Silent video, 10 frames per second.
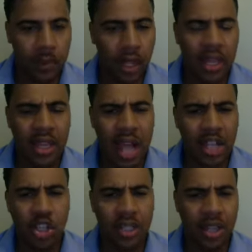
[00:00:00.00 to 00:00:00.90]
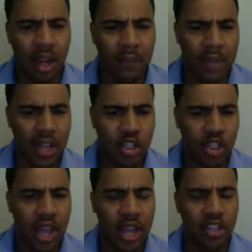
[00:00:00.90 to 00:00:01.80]
not just of the
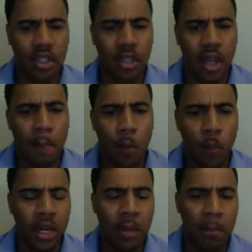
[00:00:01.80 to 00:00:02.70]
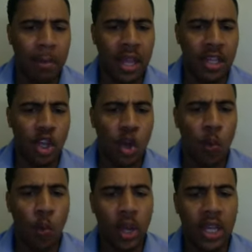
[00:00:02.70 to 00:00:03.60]
education, but what it meant
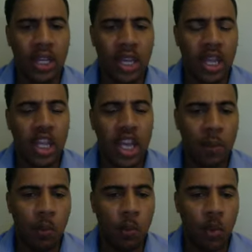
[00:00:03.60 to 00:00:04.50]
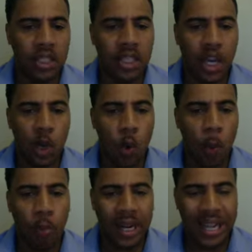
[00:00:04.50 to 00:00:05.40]
when it was
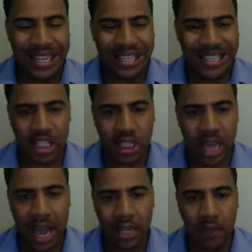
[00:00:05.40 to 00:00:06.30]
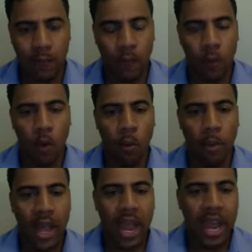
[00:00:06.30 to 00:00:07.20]
incorporated in the society
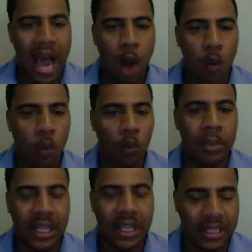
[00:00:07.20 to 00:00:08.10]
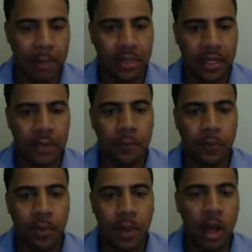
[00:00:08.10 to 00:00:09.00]
form and how it would be accepted.
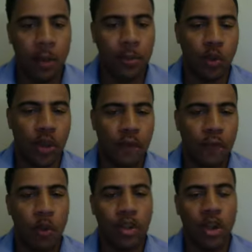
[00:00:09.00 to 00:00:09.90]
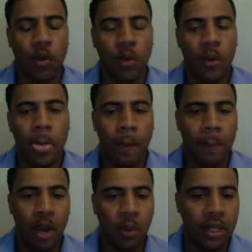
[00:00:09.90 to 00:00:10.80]
So therefore, the
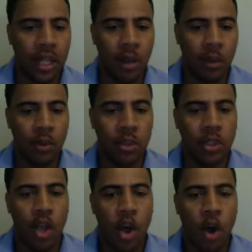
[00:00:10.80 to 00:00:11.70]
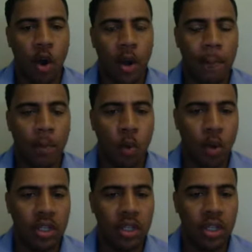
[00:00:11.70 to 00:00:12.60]
parallels are
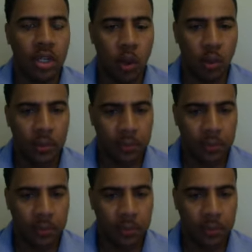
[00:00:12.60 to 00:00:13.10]
important to note.